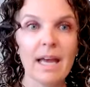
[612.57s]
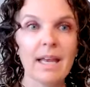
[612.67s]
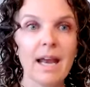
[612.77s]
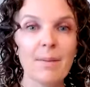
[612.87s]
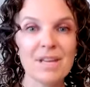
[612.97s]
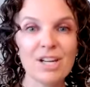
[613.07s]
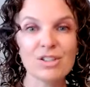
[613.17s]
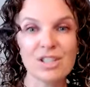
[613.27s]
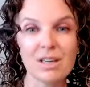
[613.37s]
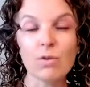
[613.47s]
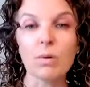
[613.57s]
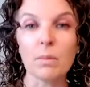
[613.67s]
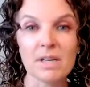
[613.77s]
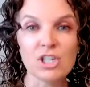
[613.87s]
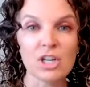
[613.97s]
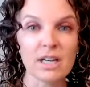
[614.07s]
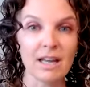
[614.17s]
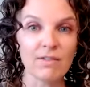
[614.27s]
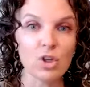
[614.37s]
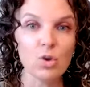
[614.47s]
And I'm here to give you permission.
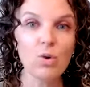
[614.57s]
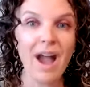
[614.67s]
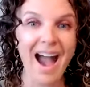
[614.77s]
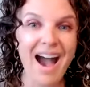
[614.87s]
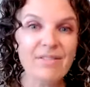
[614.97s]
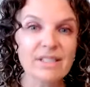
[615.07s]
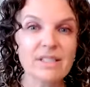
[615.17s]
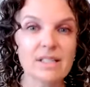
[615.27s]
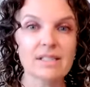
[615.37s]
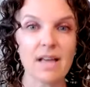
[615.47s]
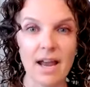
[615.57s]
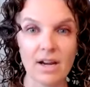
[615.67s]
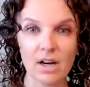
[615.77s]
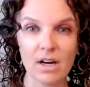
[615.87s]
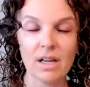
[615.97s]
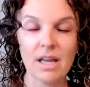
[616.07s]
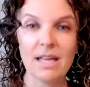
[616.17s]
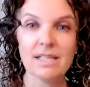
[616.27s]
If you have a desire